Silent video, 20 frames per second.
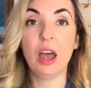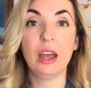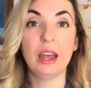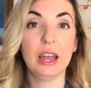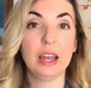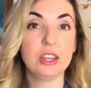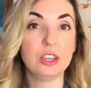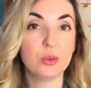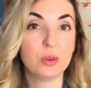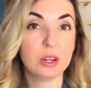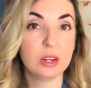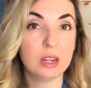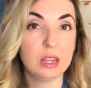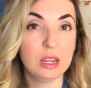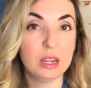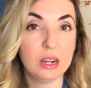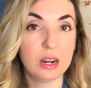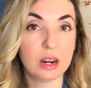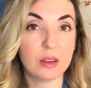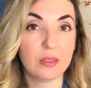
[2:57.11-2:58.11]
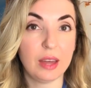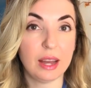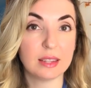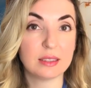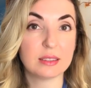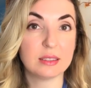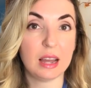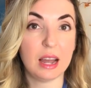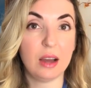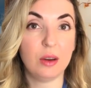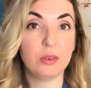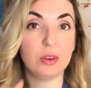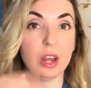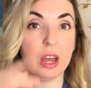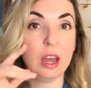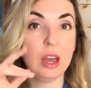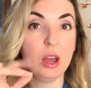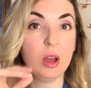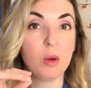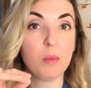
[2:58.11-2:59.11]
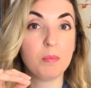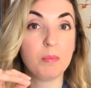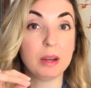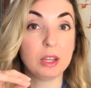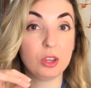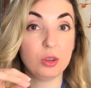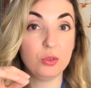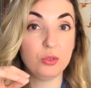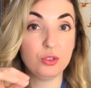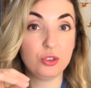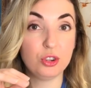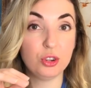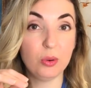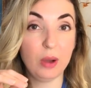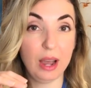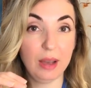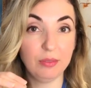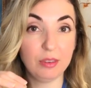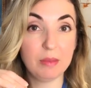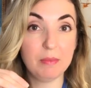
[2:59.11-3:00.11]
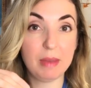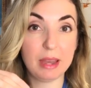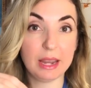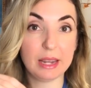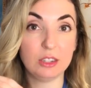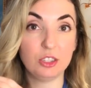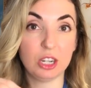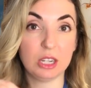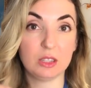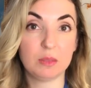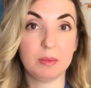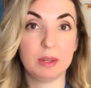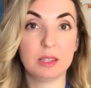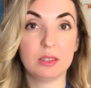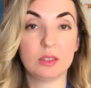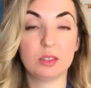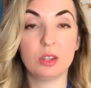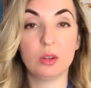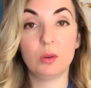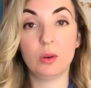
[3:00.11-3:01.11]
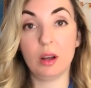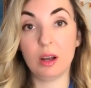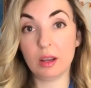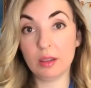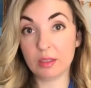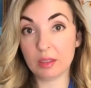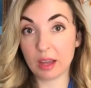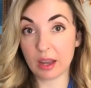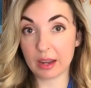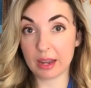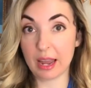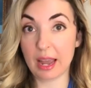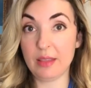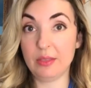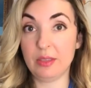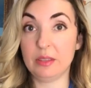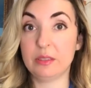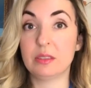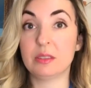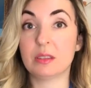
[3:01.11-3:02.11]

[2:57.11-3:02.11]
And you can hear that sound, but you do have to make adjustments. So again, this is